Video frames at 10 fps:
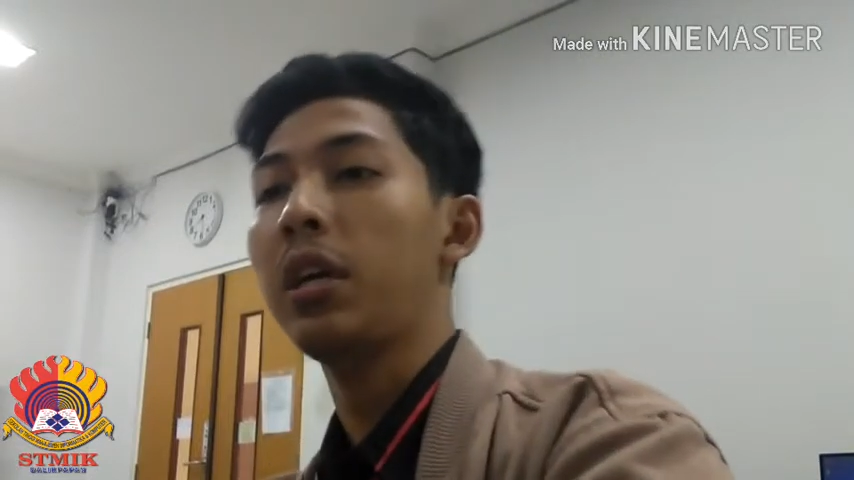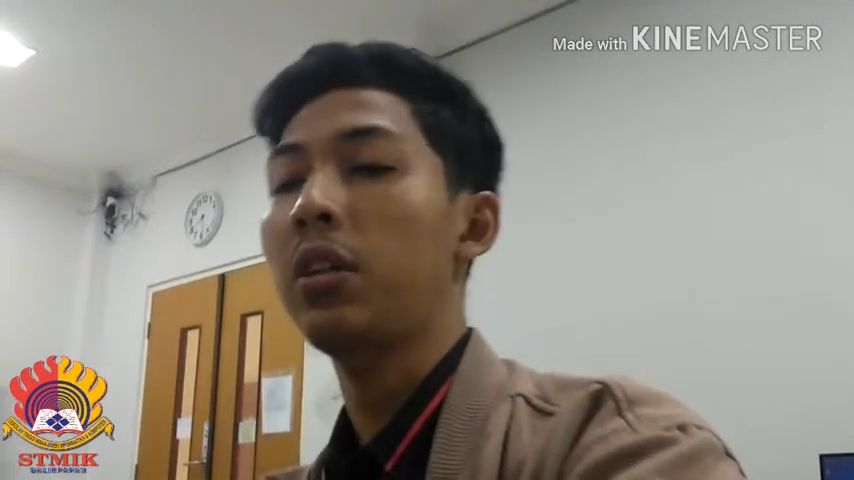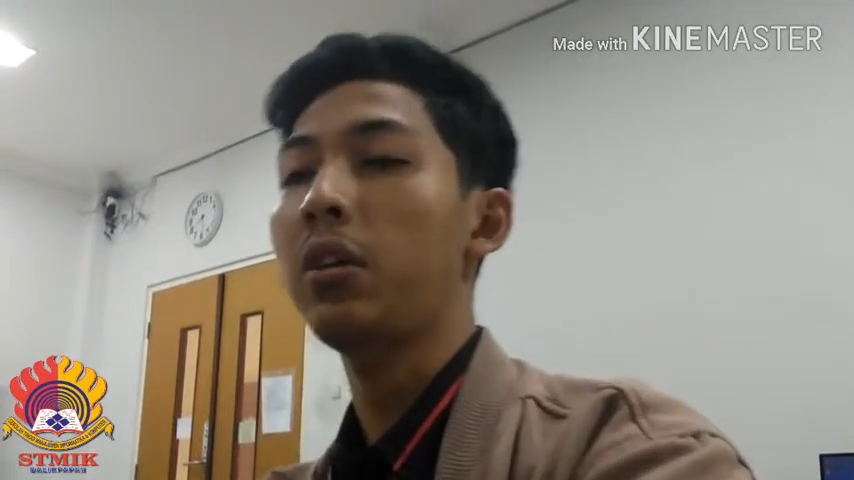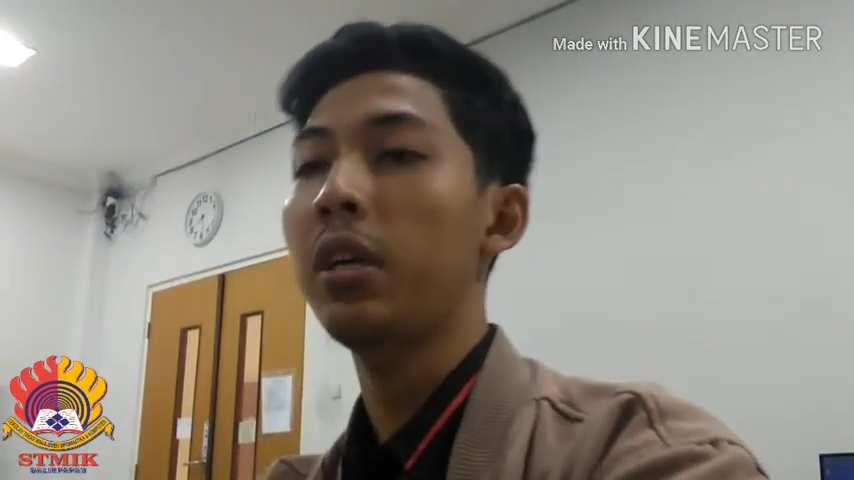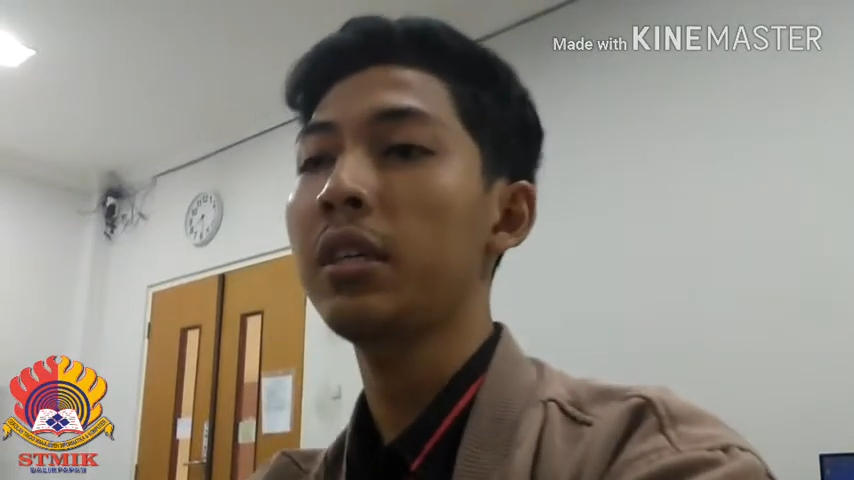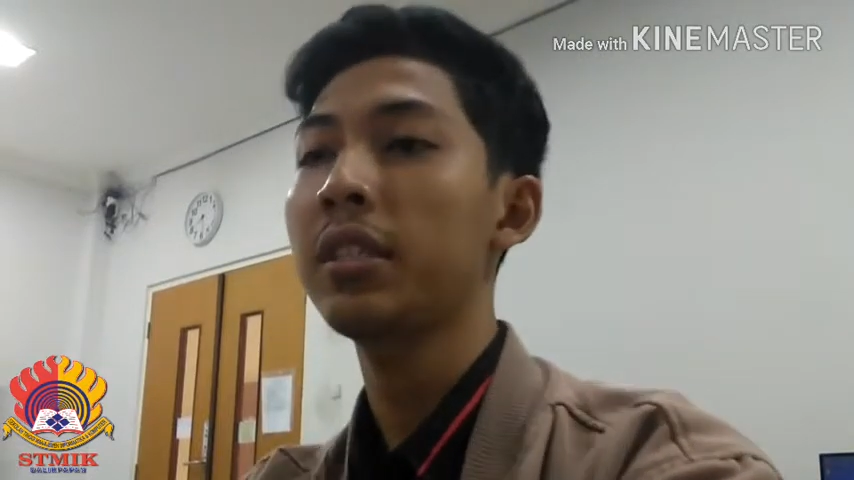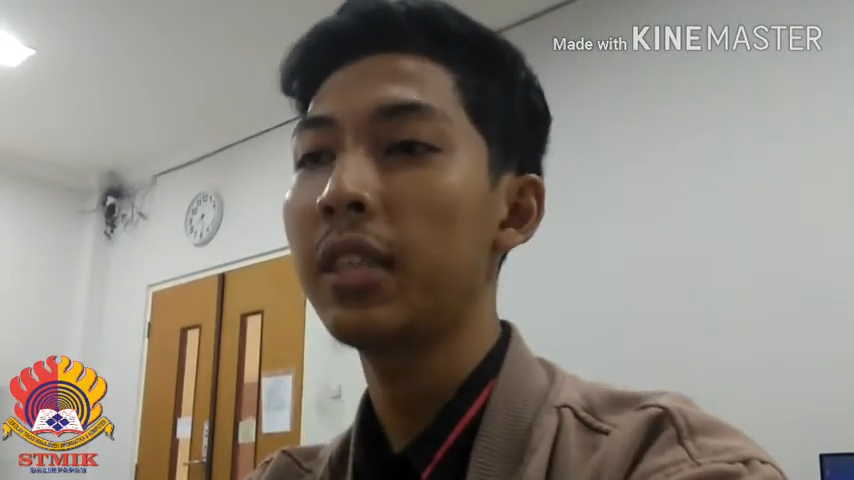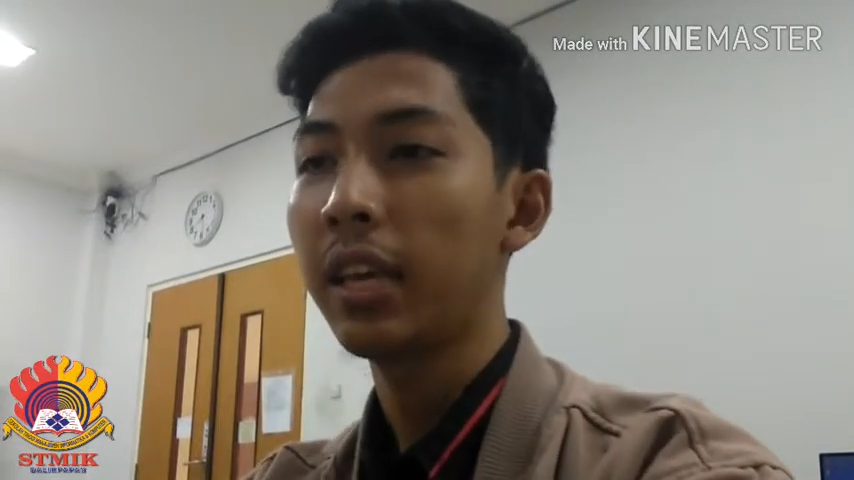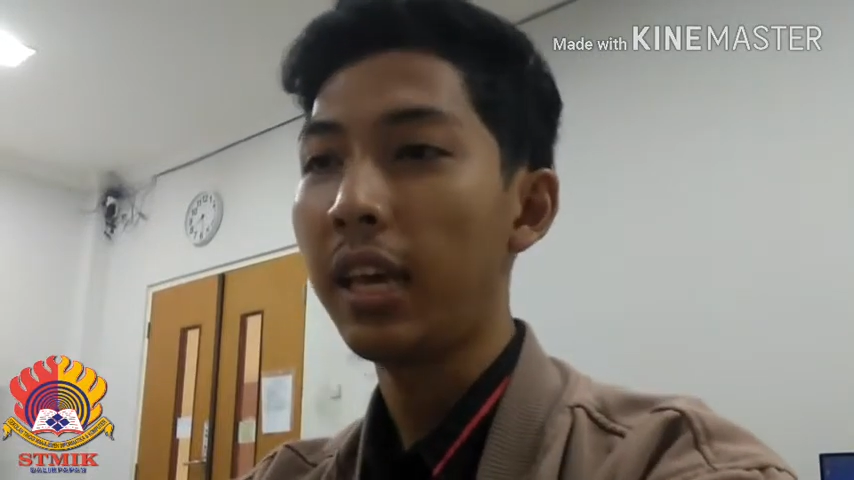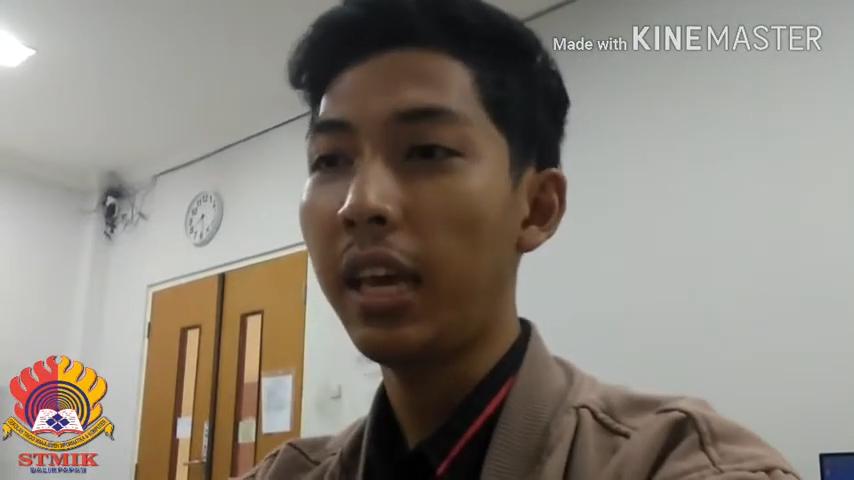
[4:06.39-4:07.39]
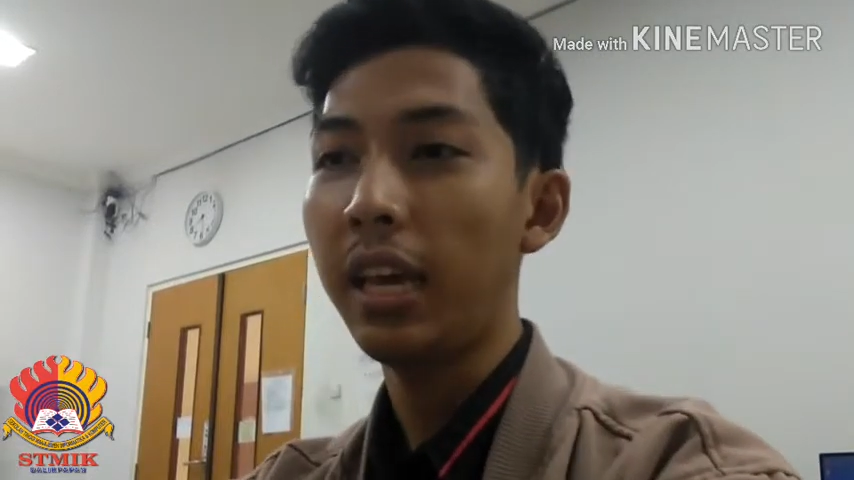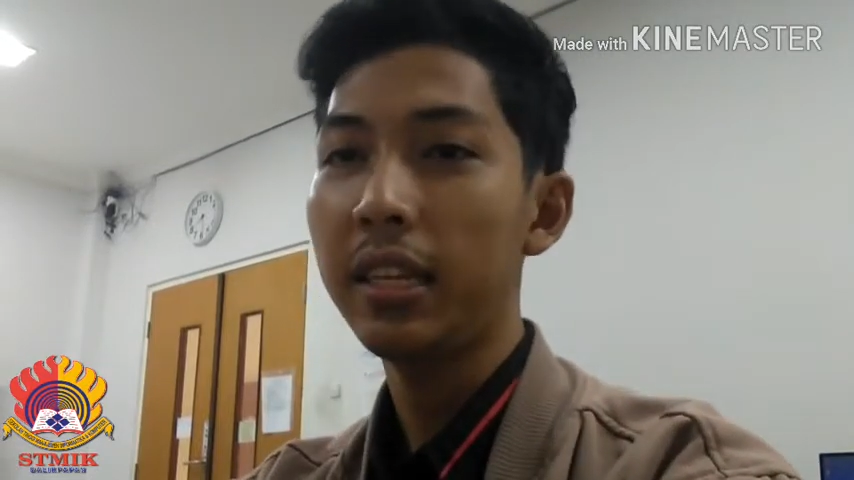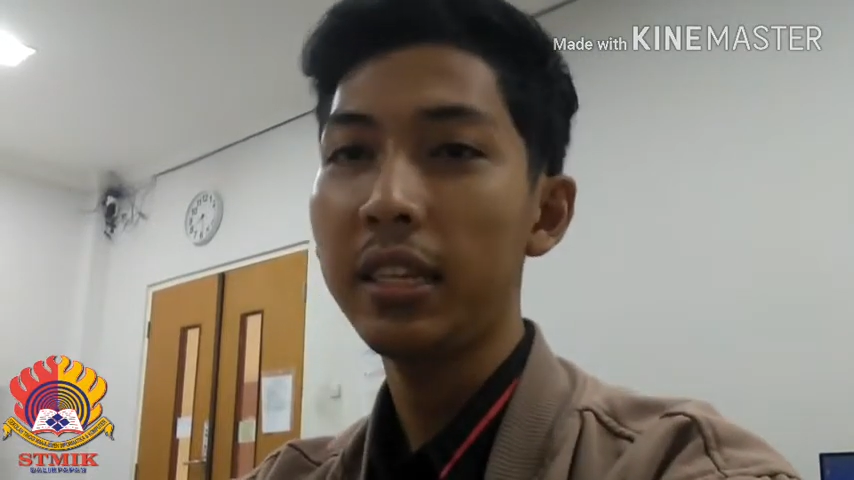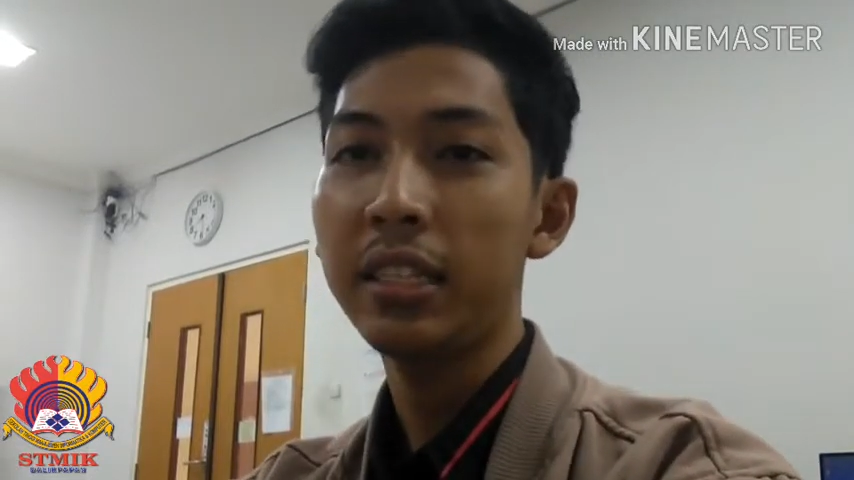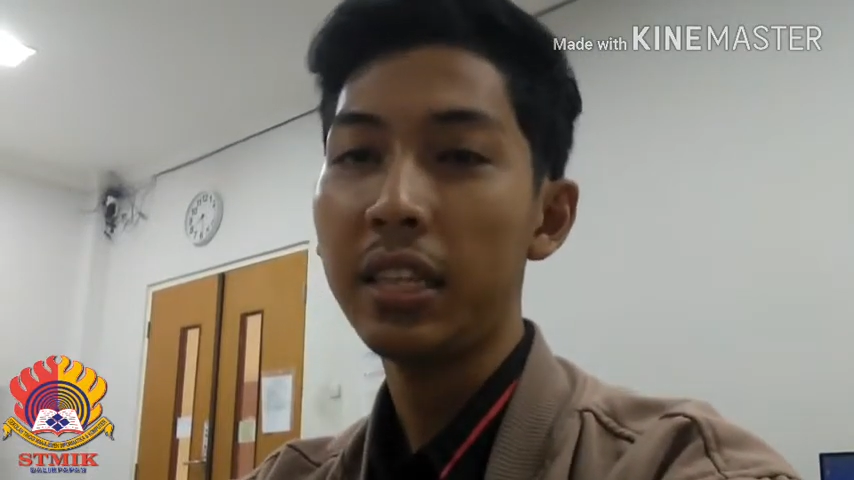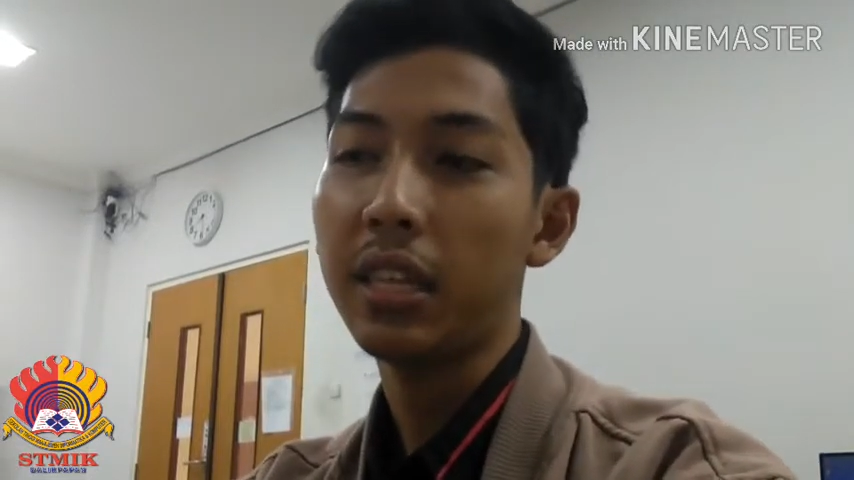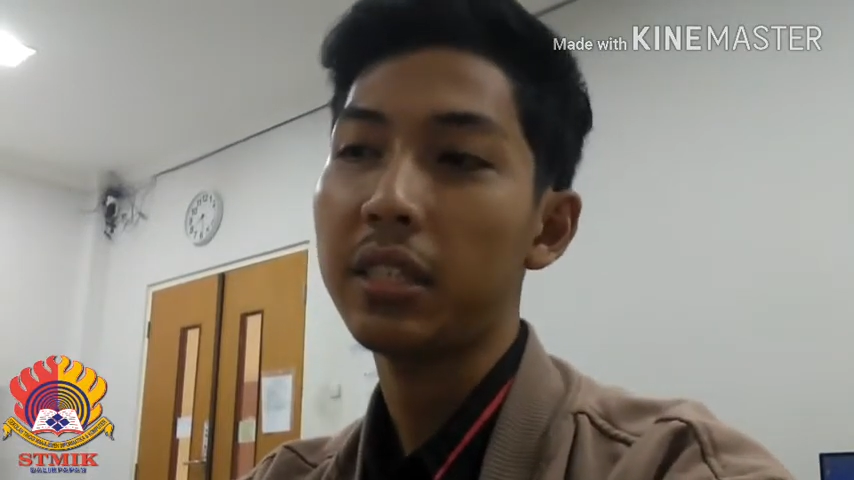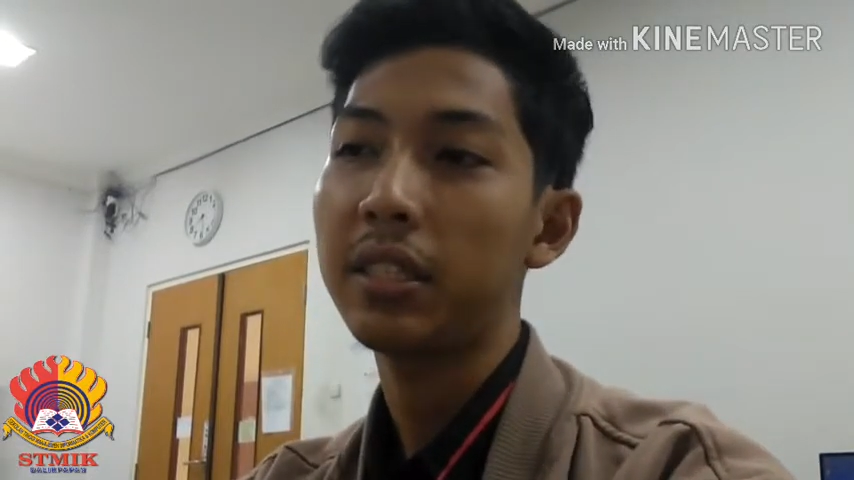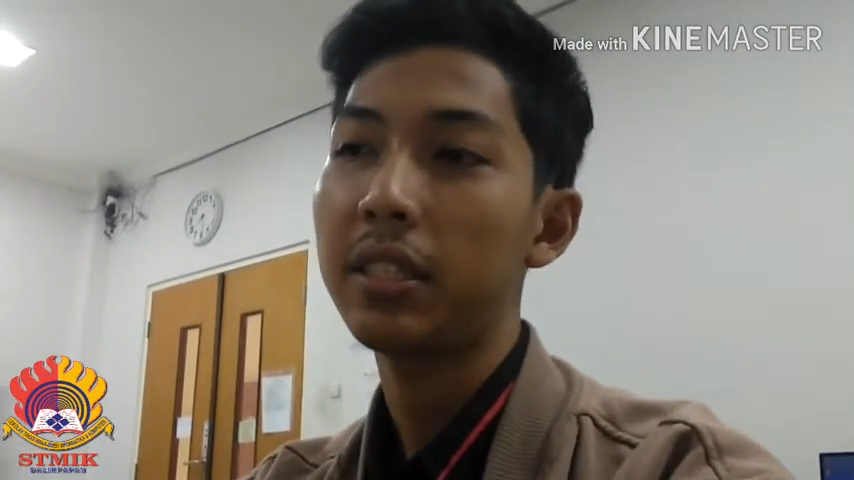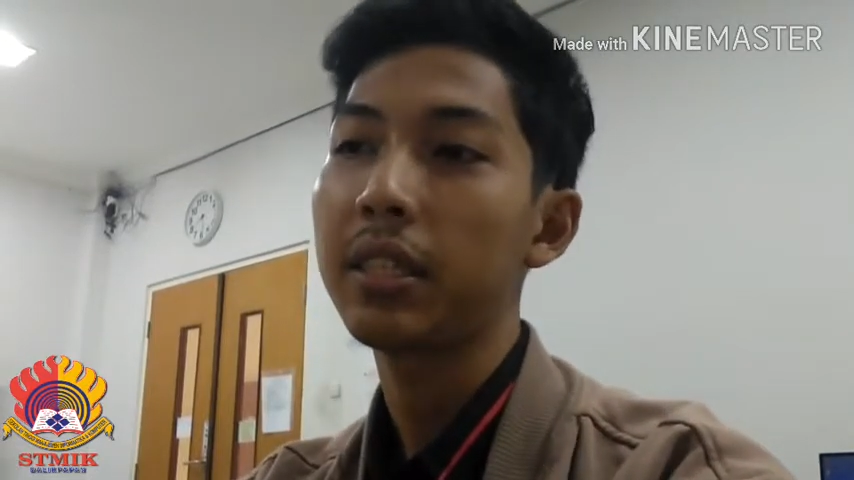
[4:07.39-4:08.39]
known as
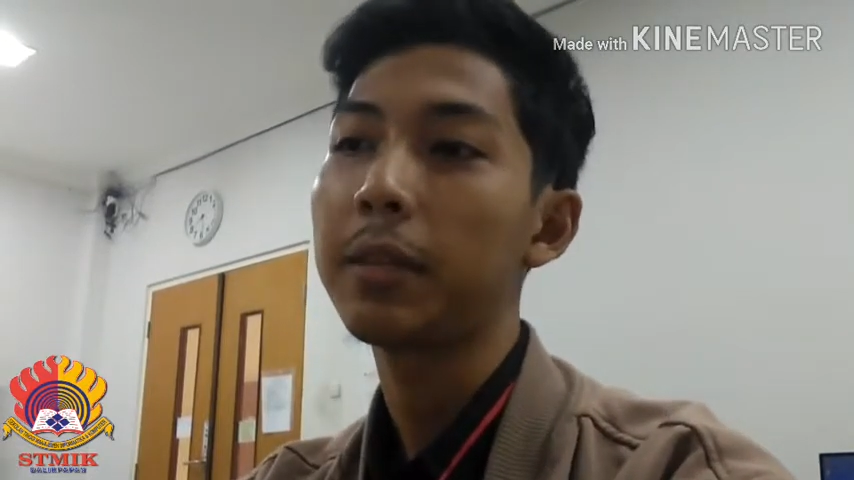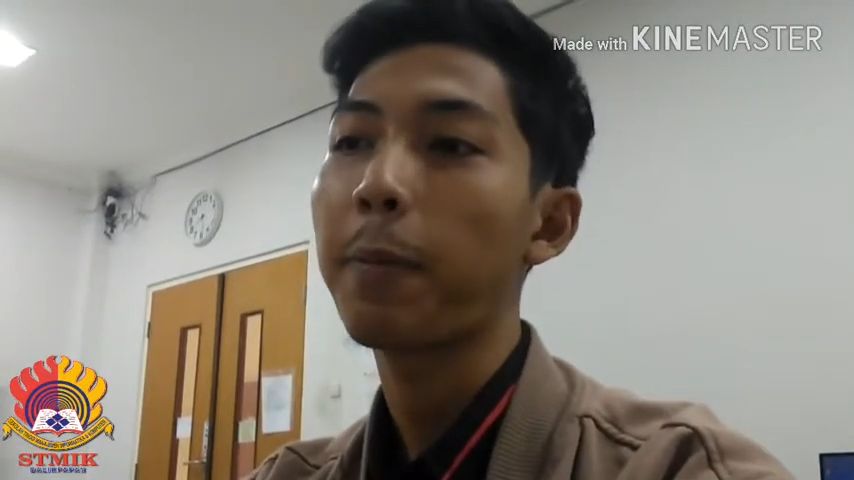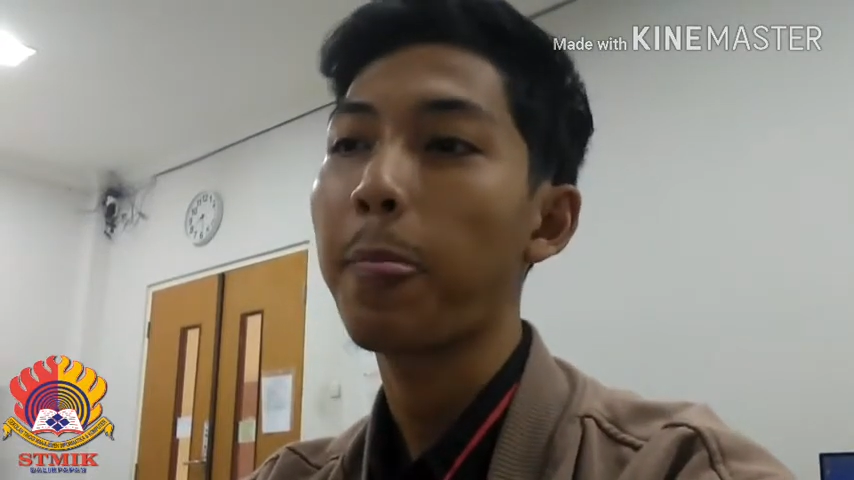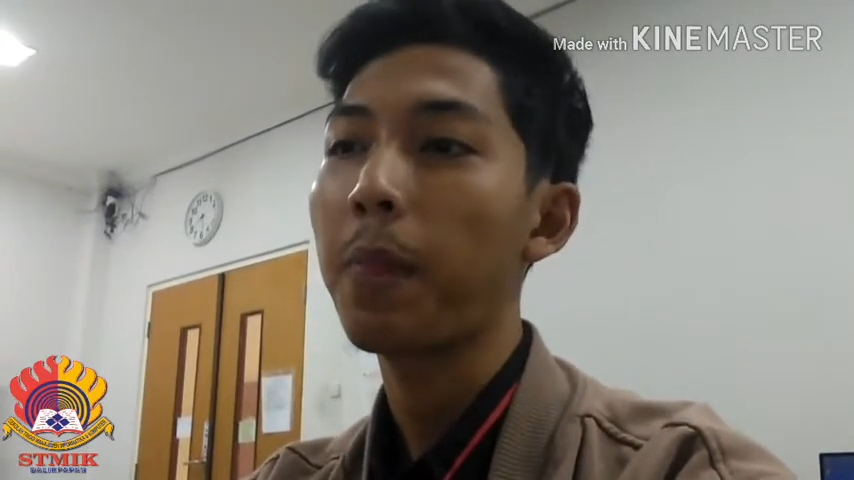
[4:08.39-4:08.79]
AD6,